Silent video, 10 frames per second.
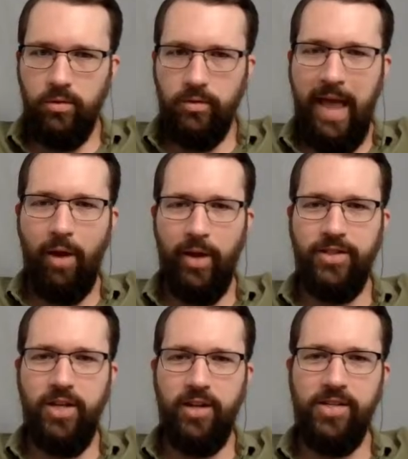Now
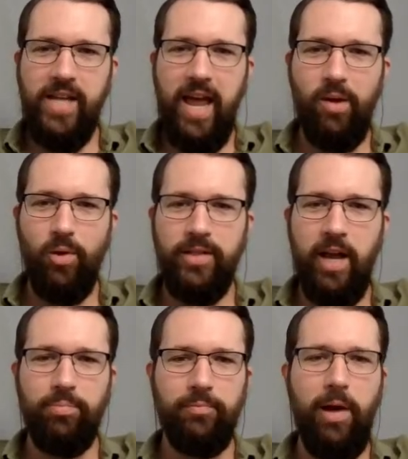it's going to say what
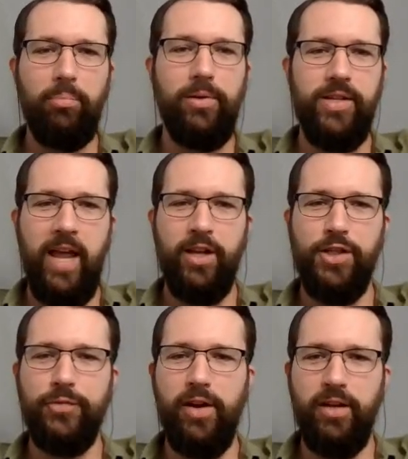type of properties. And
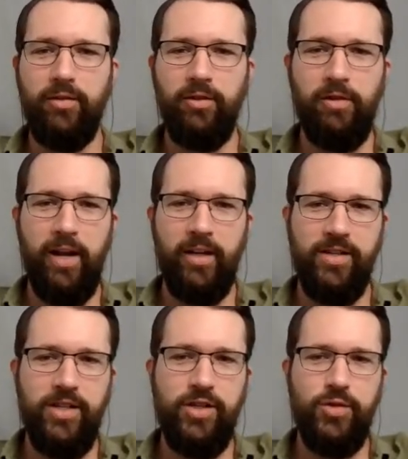it's funny, Lorraine,
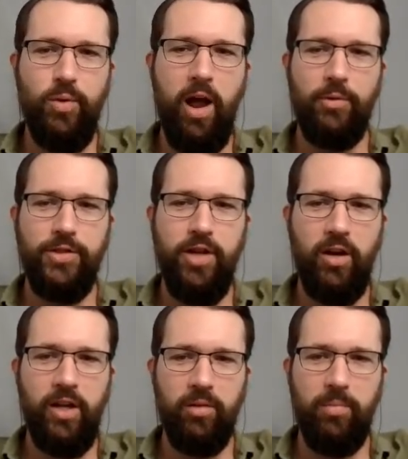because this is where I was
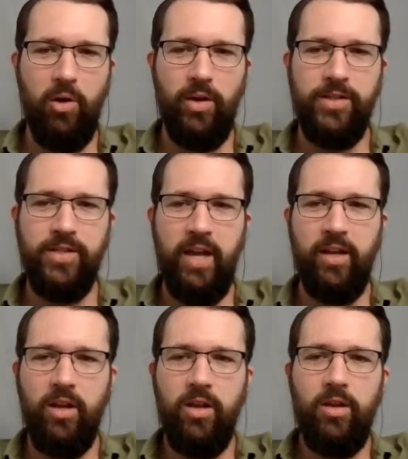talking about. It's like,
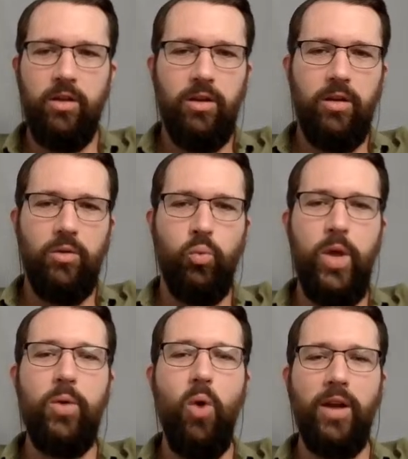
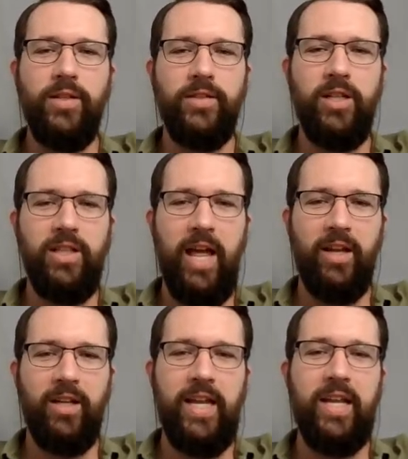we want to
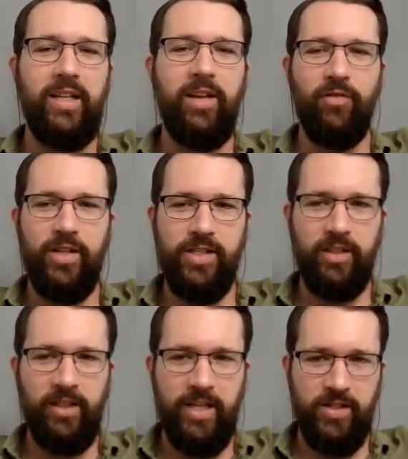let it give us
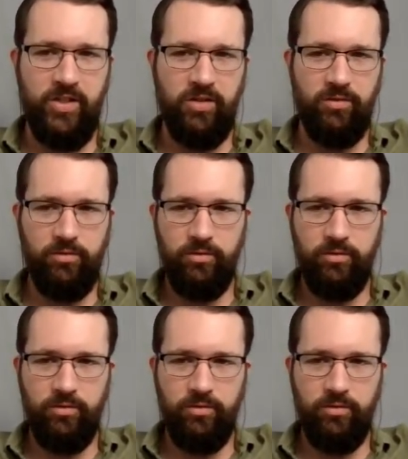the list.